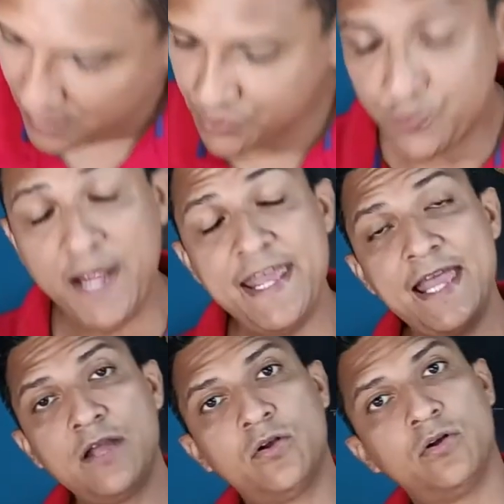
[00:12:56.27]

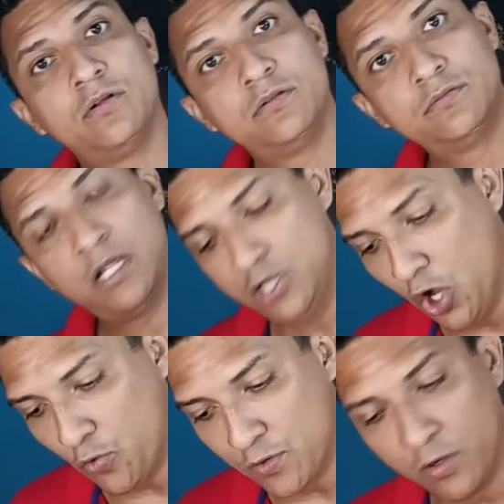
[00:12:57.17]
triangle, the
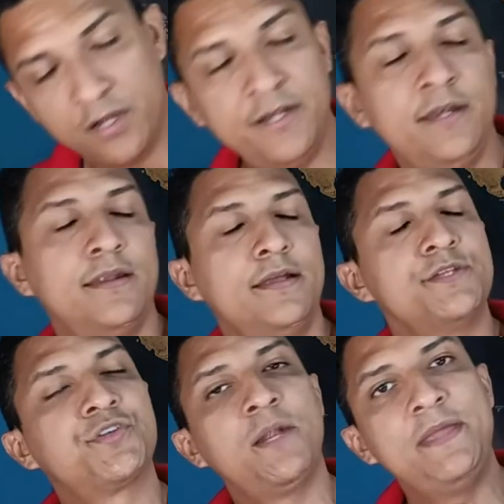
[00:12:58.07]
lower one,
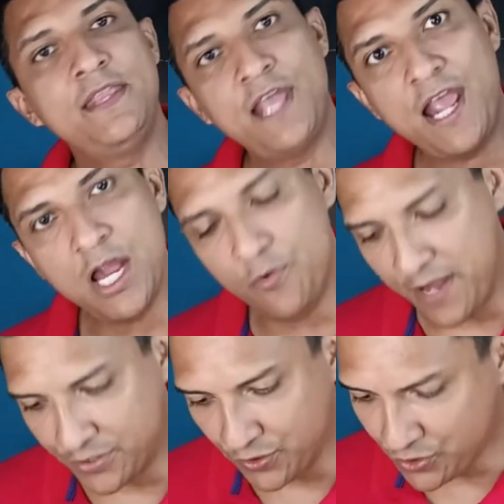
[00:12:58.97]
is gonna be the area two.